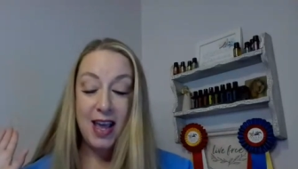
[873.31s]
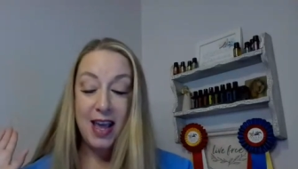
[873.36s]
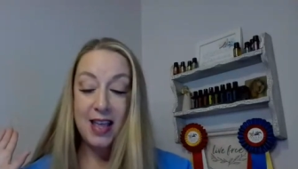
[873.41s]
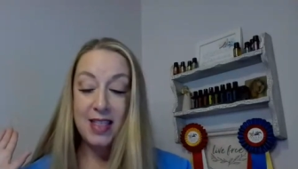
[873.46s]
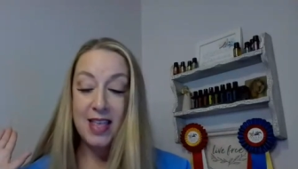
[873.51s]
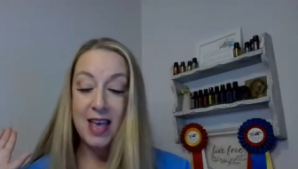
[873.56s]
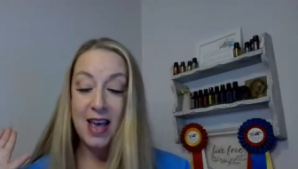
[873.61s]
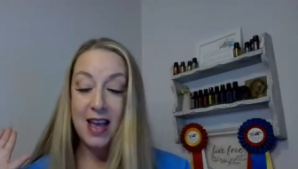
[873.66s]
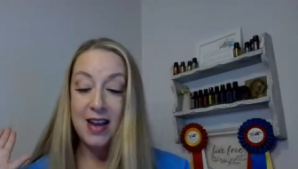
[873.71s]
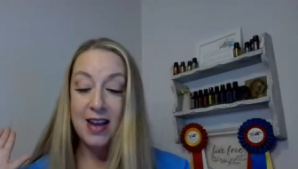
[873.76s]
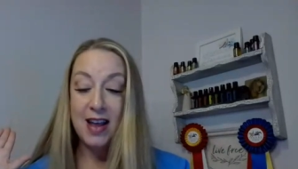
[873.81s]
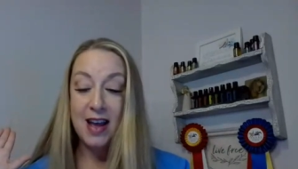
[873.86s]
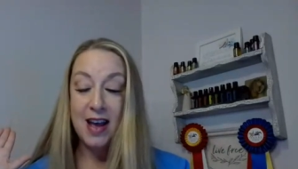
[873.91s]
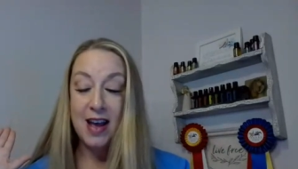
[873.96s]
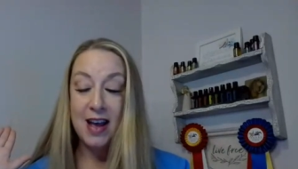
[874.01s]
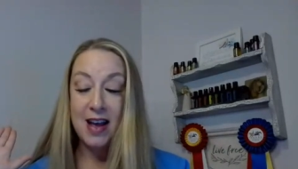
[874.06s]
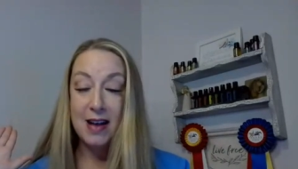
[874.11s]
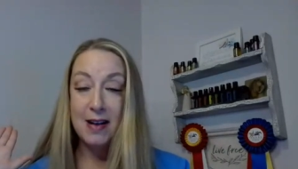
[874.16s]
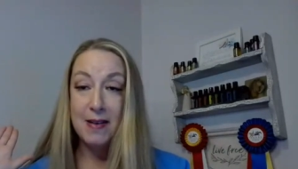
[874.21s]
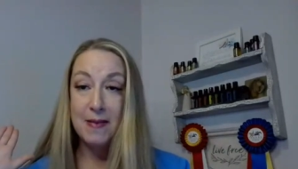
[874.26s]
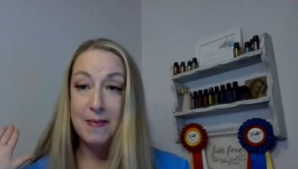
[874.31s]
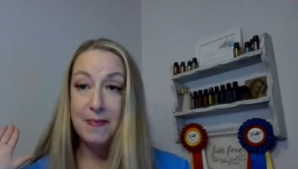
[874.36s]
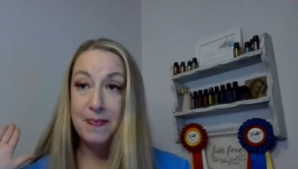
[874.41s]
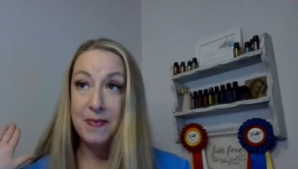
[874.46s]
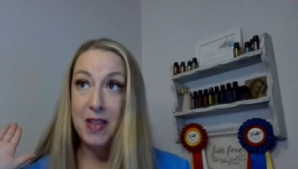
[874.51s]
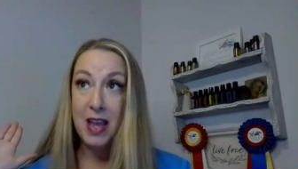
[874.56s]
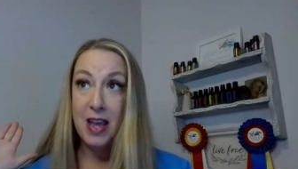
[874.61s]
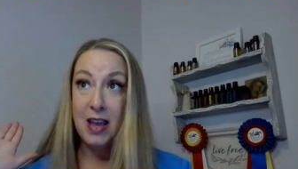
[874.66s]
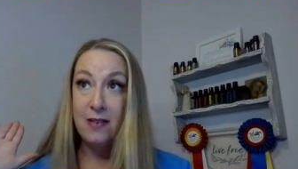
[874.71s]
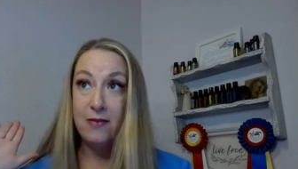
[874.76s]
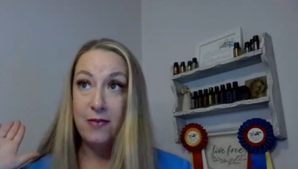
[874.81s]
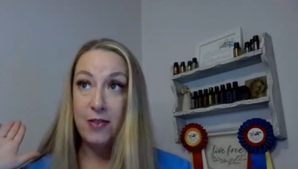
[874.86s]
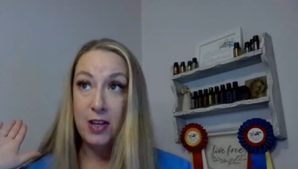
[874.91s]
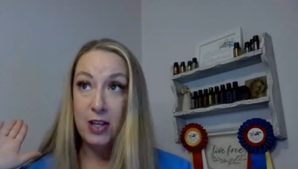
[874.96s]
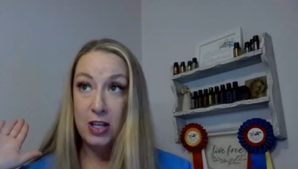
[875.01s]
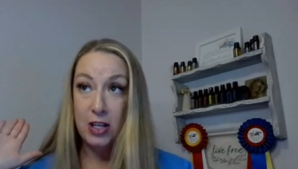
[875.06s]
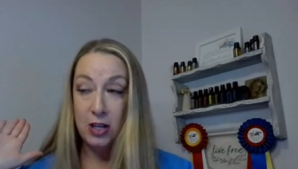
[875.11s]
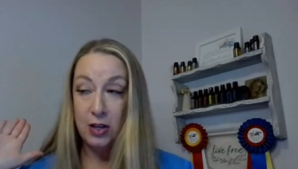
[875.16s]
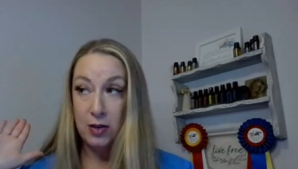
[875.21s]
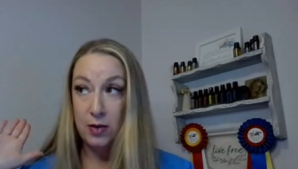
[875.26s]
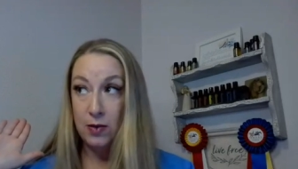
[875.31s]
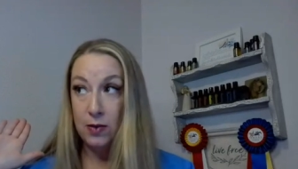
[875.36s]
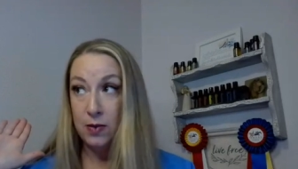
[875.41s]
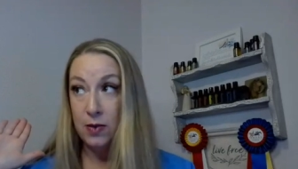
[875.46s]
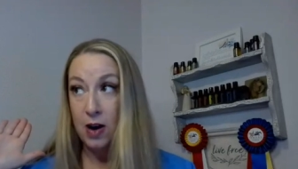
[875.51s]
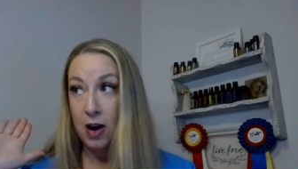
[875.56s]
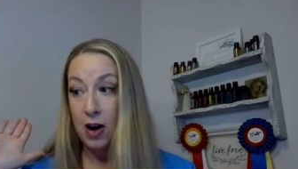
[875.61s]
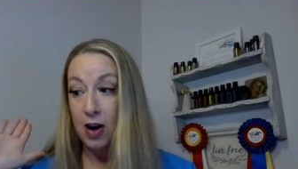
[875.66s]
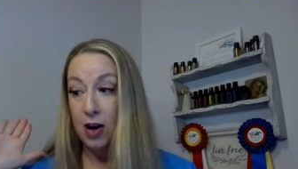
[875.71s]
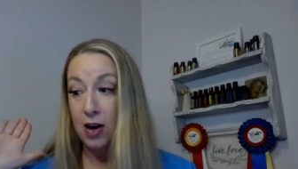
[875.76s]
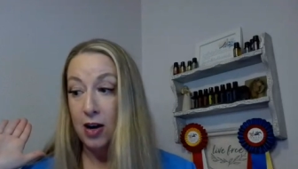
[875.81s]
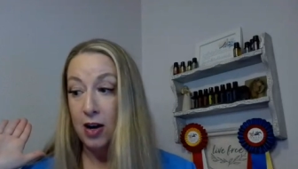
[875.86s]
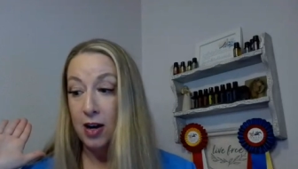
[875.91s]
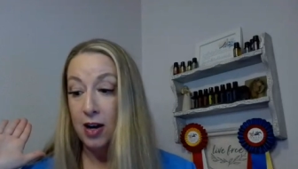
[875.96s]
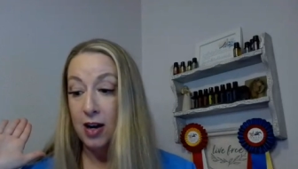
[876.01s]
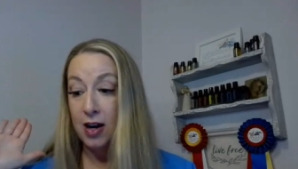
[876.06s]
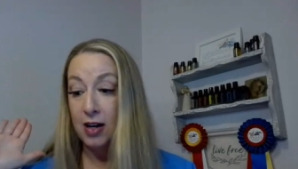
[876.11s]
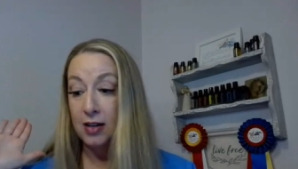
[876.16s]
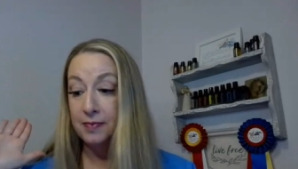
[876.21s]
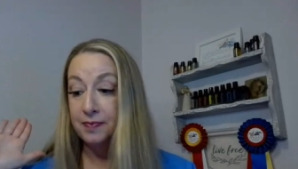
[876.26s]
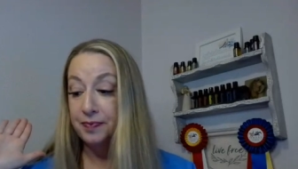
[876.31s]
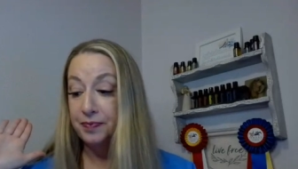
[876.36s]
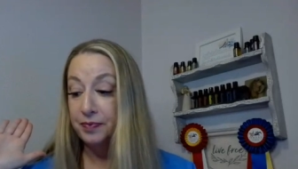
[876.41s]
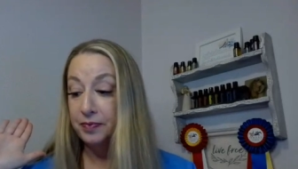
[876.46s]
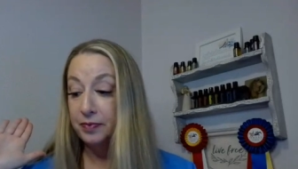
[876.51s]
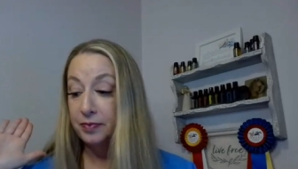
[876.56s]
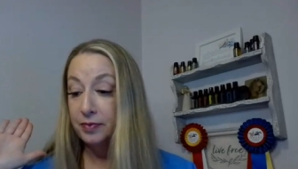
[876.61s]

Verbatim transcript: And then, um, if you are